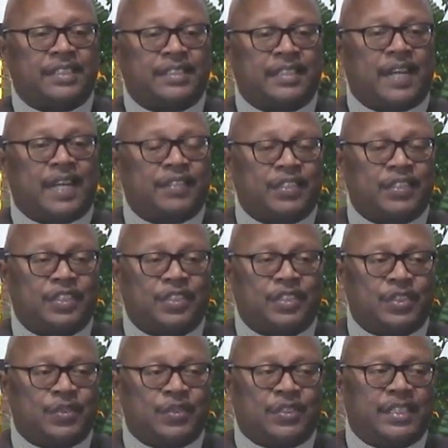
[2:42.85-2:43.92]
And obviously, the
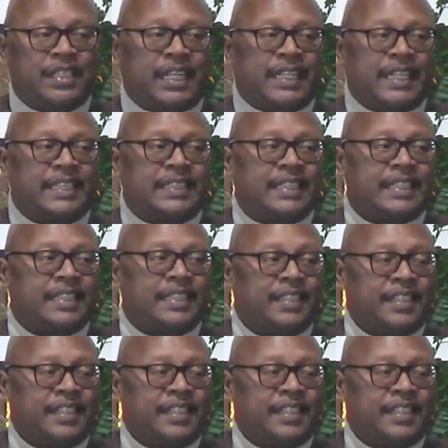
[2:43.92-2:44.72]
Jews didn't like that.